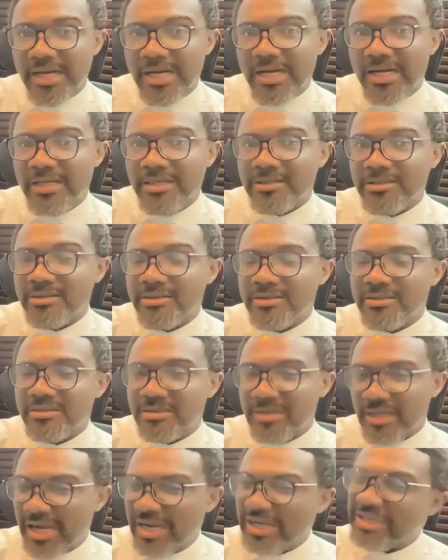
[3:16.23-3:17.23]
and
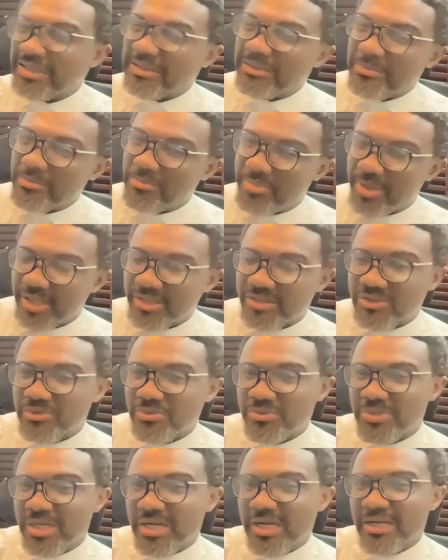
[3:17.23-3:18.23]
I can bet you
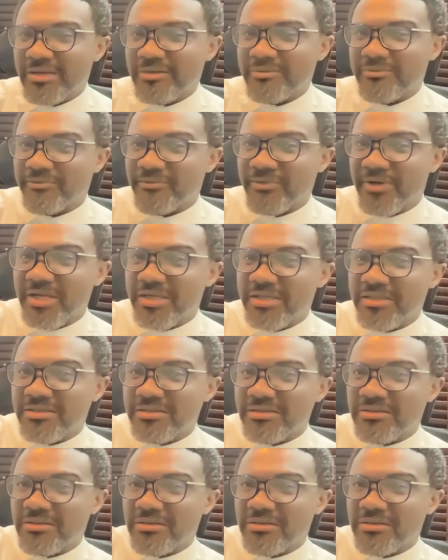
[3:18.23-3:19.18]
that I can find